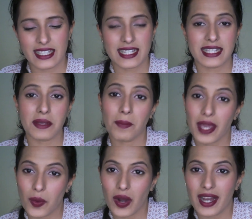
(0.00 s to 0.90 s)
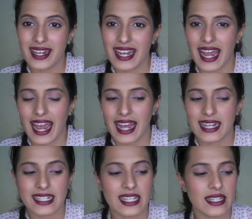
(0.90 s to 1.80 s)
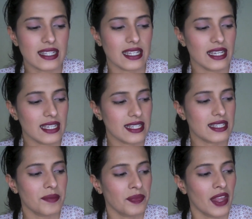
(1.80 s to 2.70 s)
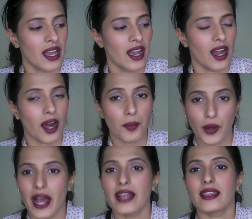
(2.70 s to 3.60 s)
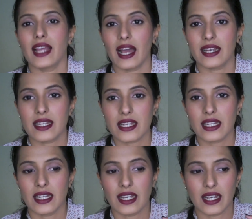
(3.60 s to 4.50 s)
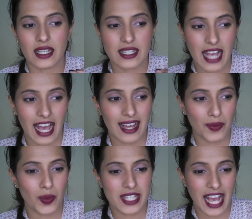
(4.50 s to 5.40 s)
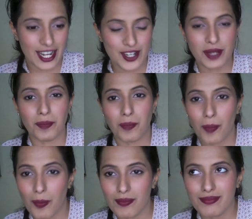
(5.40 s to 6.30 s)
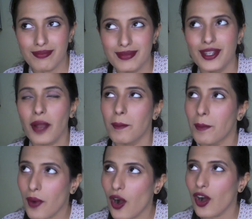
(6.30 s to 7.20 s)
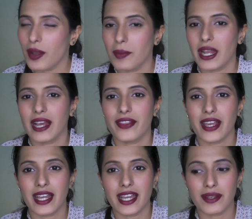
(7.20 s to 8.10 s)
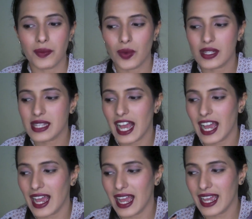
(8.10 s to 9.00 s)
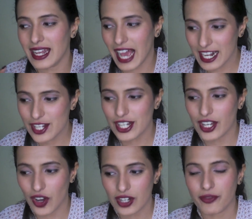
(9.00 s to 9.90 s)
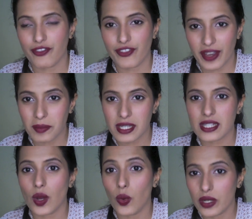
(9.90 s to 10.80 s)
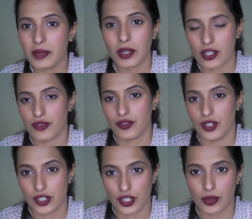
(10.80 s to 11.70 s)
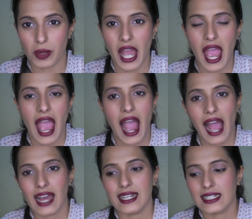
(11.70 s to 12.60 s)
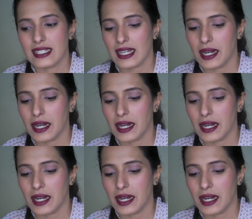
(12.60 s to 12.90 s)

this is a big one, and this is a brand that was actually not born, but I think it actually got famous only because of YouTube, and